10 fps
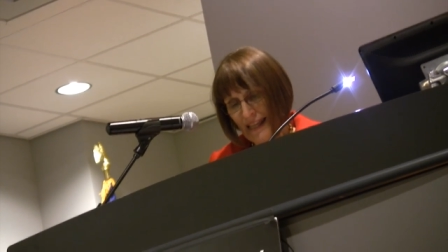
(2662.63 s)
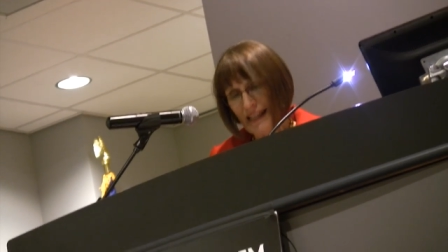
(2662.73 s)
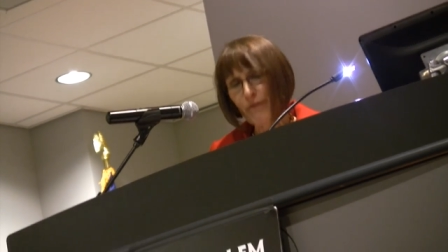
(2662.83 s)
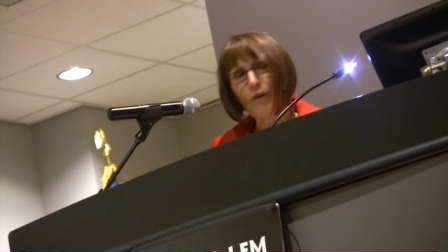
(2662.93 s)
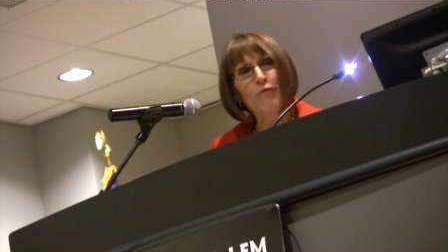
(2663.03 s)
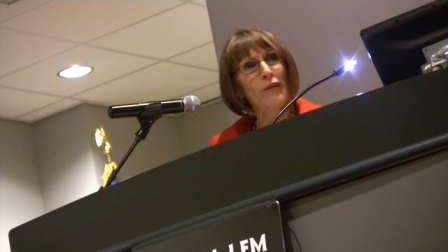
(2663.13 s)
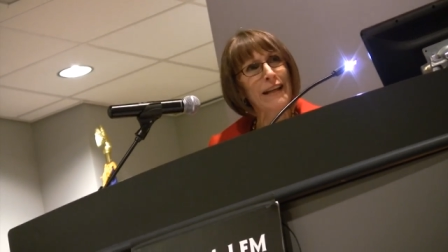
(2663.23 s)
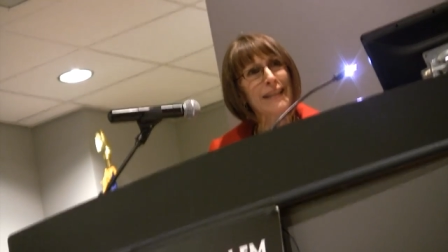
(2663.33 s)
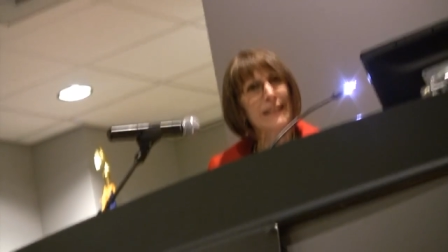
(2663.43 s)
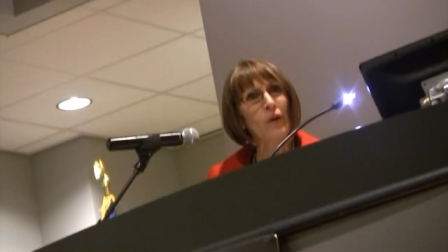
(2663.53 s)
if we're
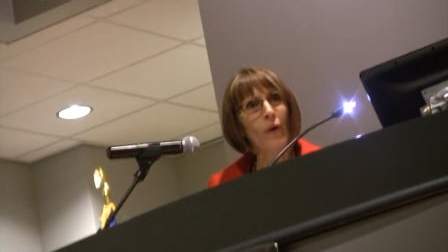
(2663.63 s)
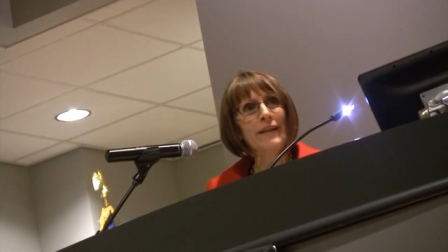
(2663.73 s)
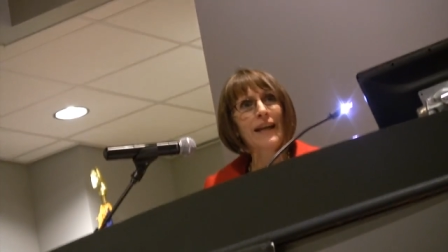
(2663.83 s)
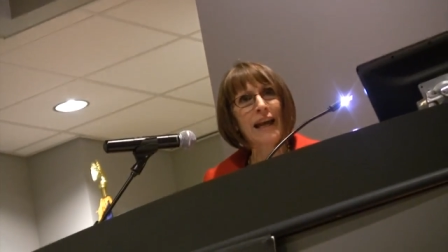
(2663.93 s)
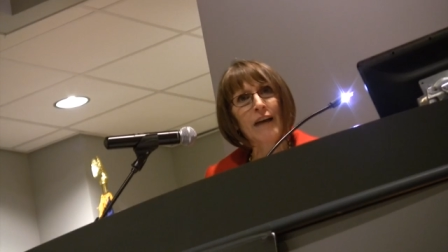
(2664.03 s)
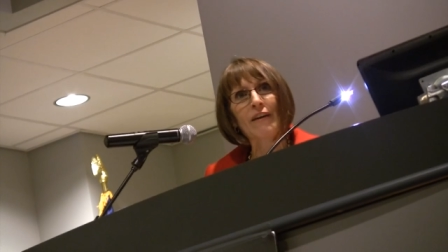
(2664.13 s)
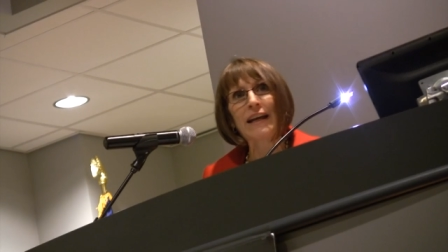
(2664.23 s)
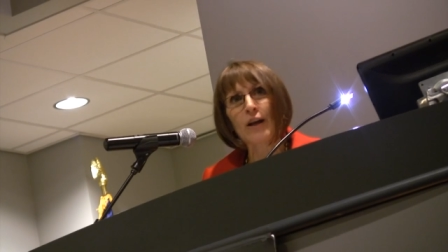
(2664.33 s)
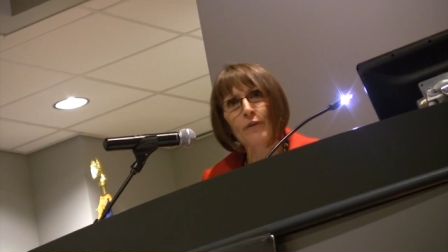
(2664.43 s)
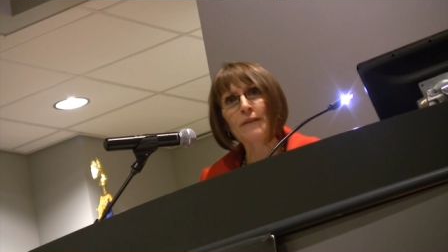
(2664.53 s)
really going to have a
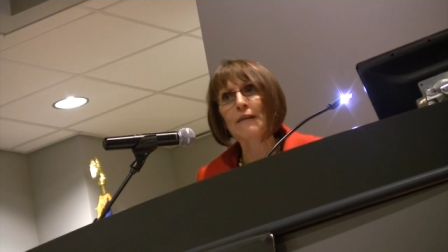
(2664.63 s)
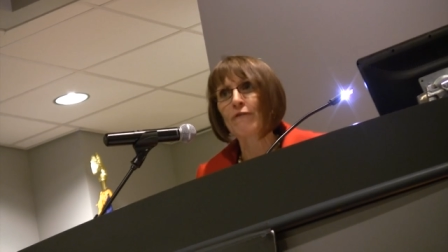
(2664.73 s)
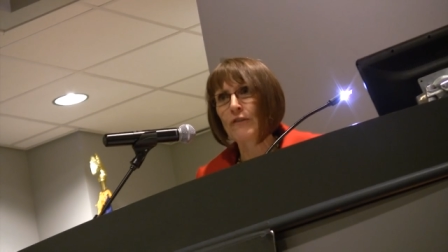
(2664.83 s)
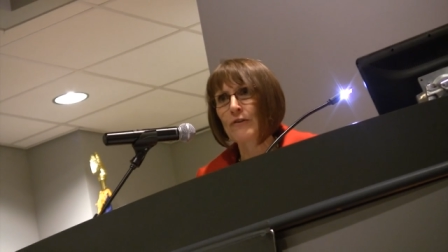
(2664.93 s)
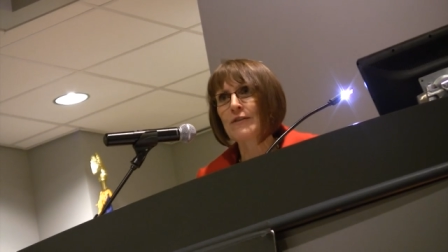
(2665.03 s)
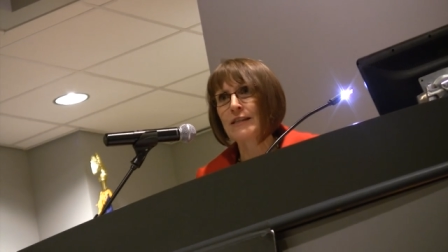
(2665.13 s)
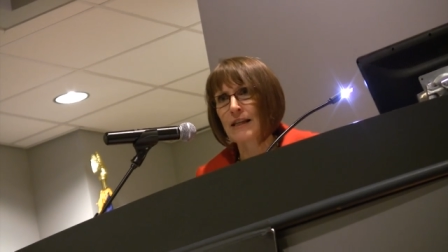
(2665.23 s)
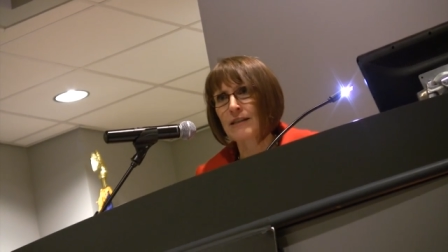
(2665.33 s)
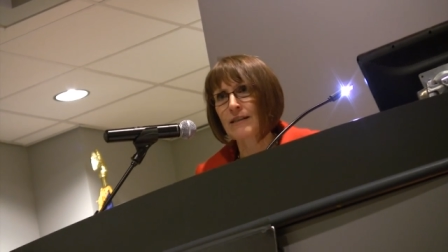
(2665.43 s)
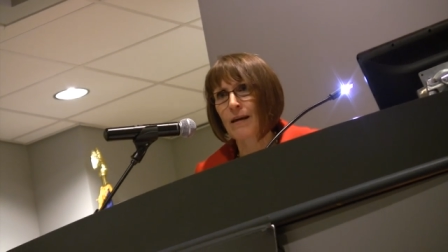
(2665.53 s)
healthy food
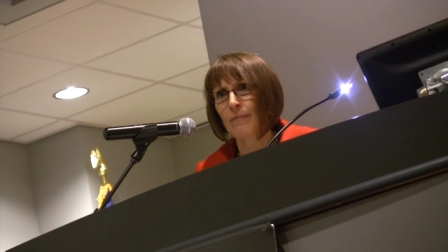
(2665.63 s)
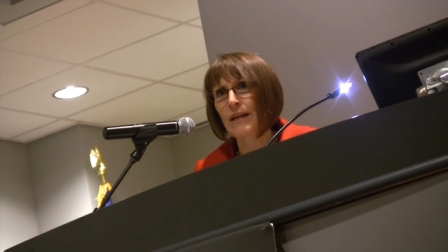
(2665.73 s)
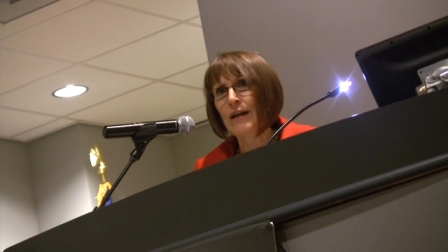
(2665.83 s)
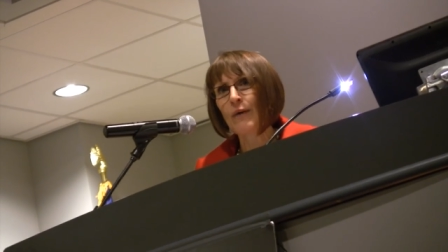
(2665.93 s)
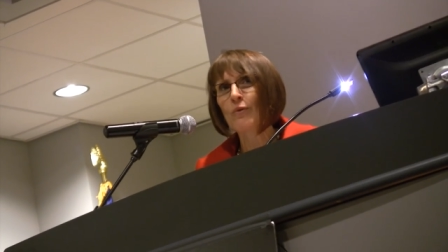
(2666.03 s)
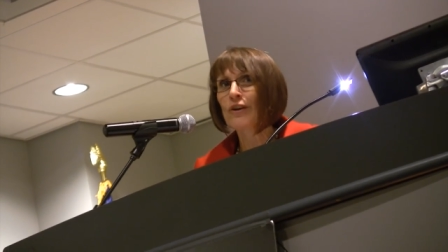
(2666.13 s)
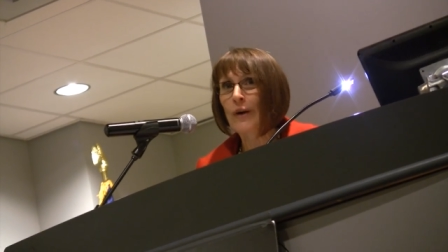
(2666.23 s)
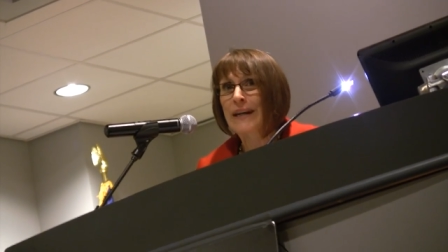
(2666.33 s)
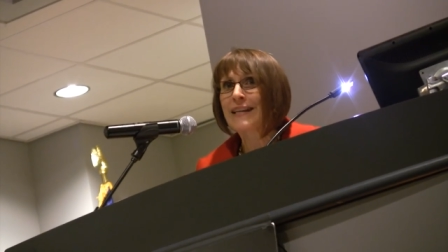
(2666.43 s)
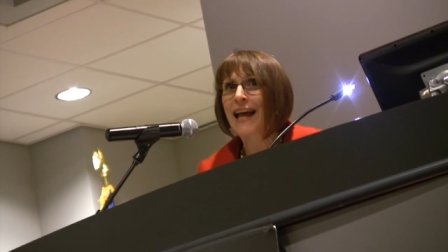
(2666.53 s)
system, we're
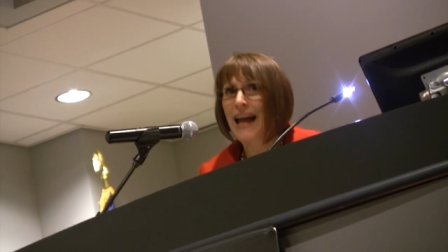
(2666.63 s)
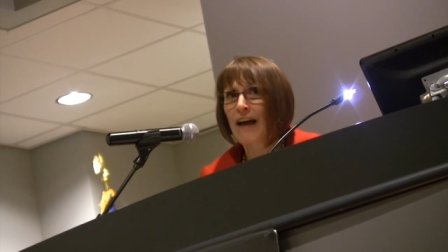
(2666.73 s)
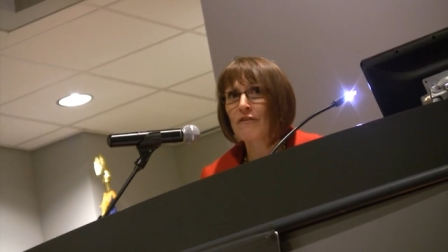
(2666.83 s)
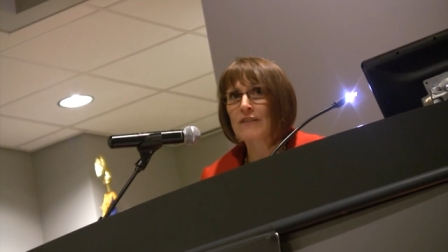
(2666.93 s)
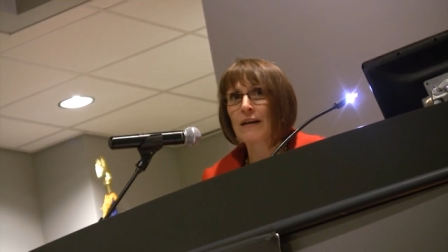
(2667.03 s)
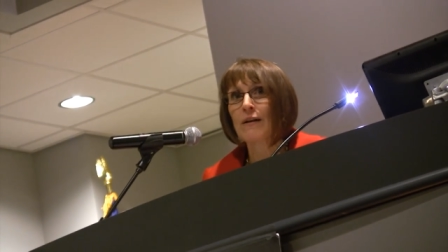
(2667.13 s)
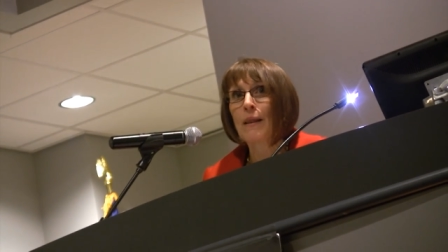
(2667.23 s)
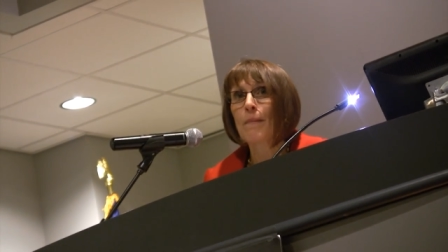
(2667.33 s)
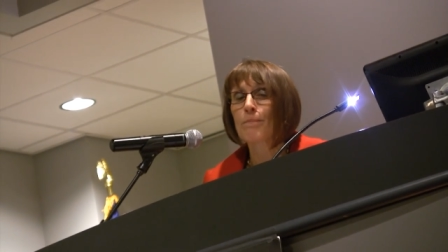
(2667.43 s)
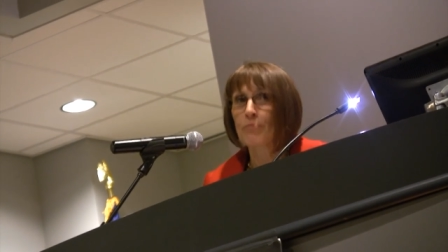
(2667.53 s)
going to have to
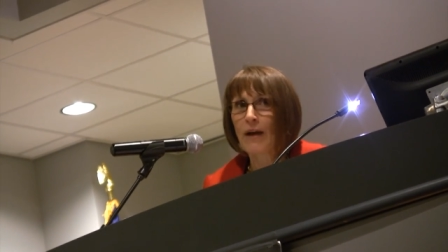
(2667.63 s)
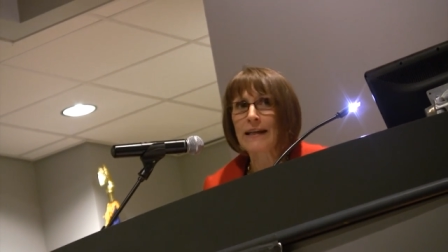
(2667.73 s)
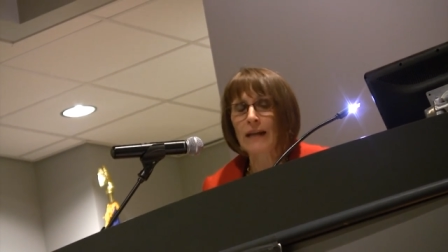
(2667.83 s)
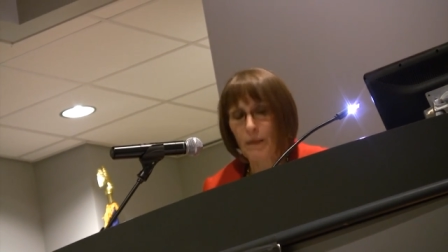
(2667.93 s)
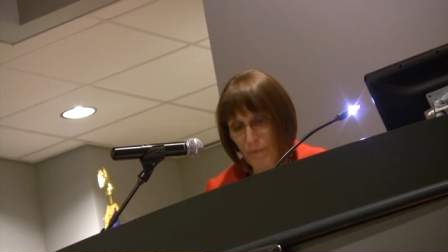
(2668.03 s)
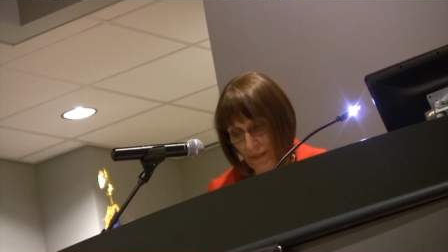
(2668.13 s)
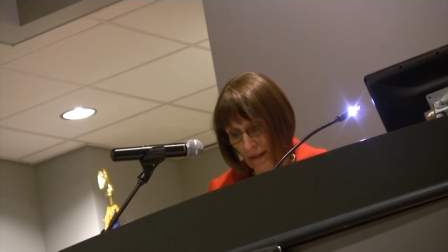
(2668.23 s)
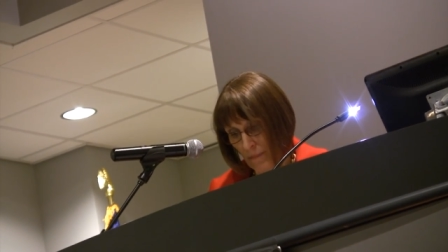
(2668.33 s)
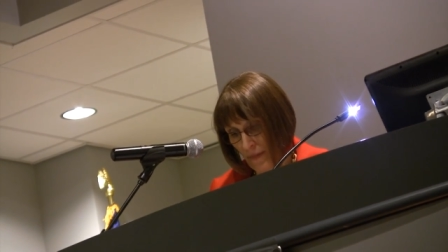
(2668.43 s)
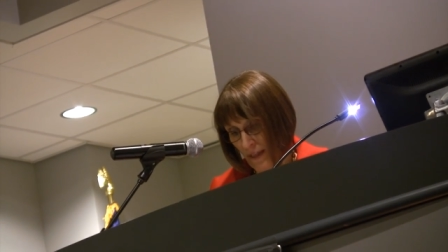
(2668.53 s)
break up the,
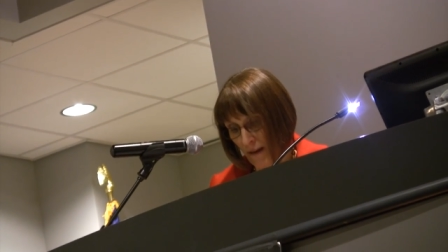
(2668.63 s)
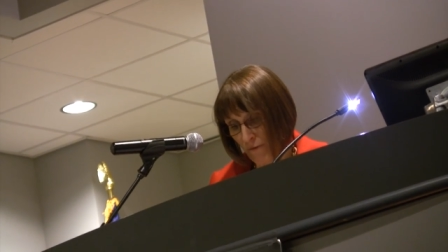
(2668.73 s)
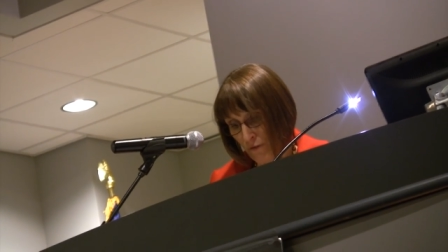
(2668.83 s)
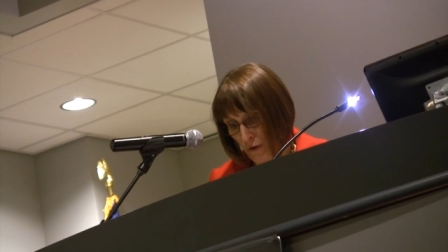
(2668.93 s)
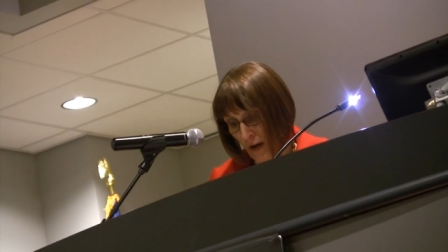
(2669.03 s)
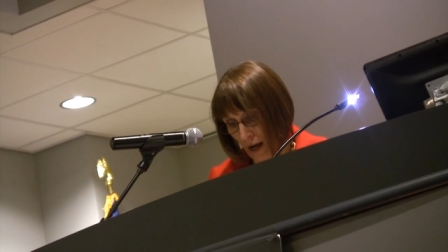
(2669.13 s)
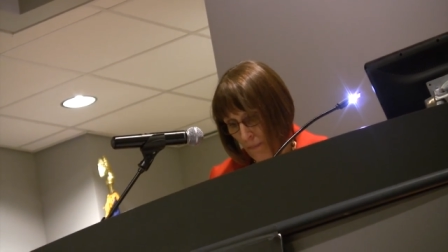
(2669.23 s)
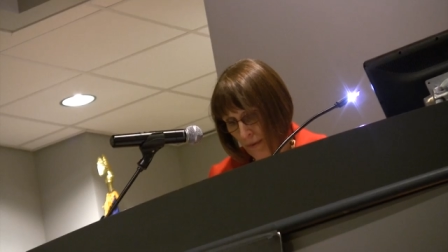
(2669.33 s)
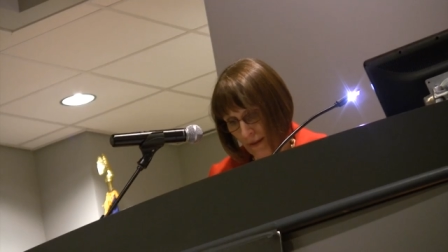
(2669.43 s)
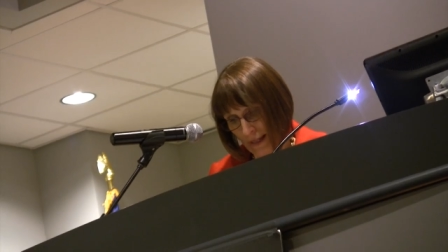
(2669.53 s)
the
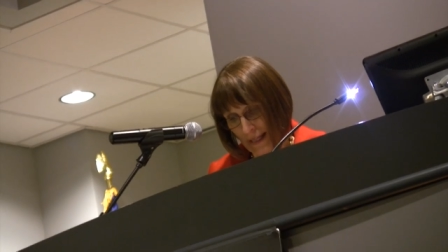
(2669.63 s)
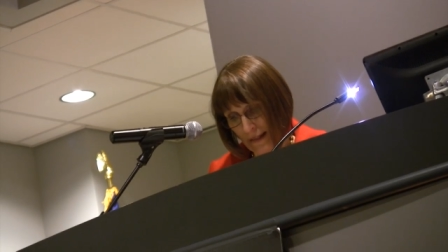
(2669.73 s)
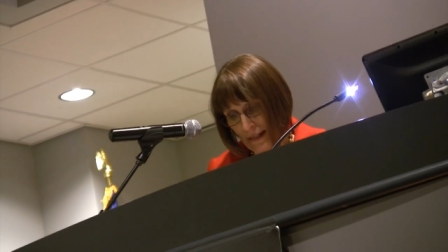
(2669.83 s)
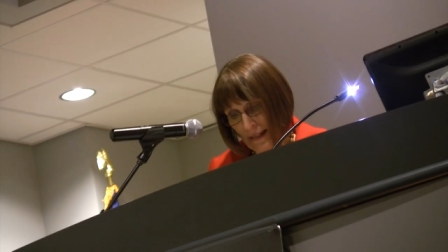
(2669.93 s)
foodopoly.